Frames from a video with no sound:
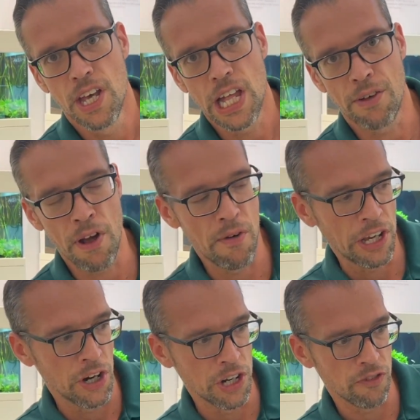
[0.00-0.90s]
A very
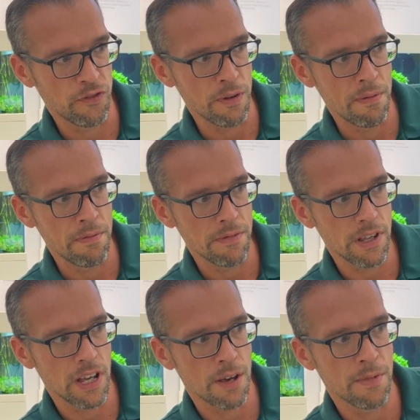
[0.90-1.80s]
kind of
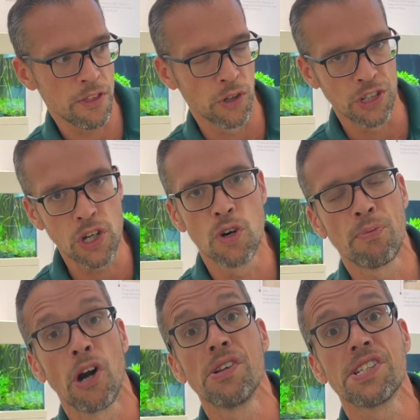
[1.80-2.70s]
methodical
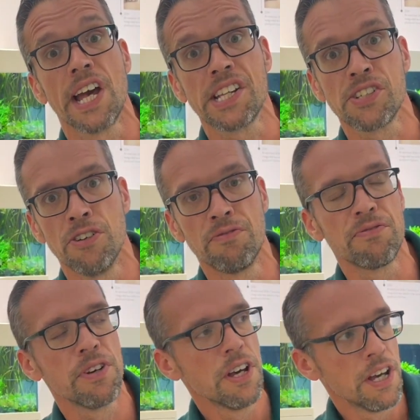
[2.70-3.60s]
process of
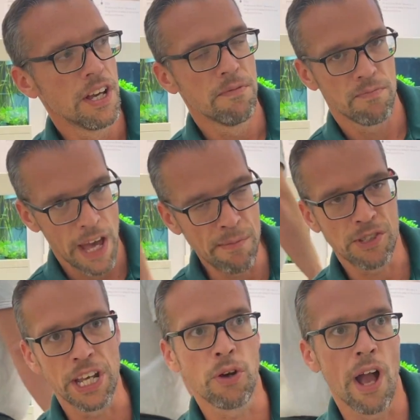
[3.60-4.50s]

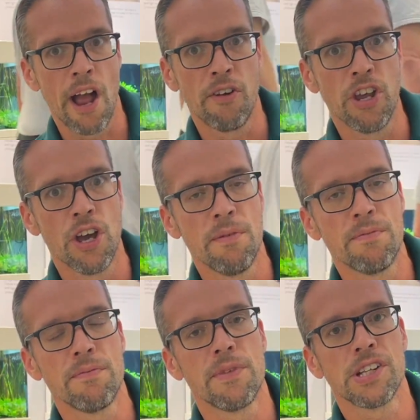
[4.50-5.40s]
empty
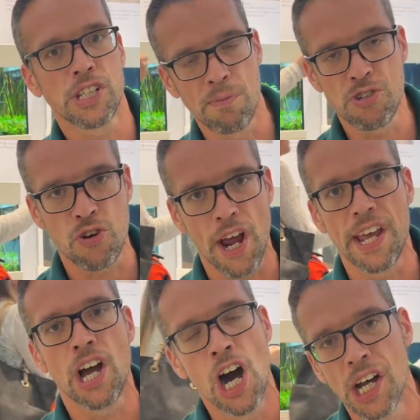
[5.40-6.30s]
aquarium,
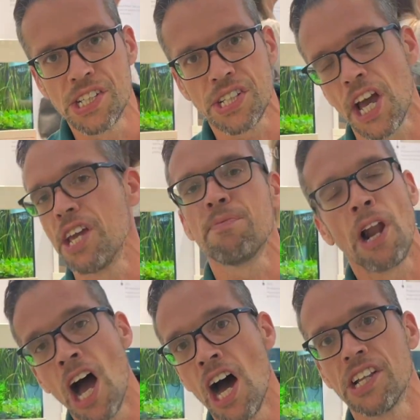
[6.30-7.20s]
substrate, hardscape
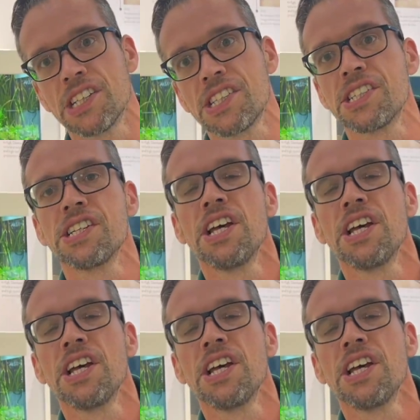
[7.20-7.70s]
plants,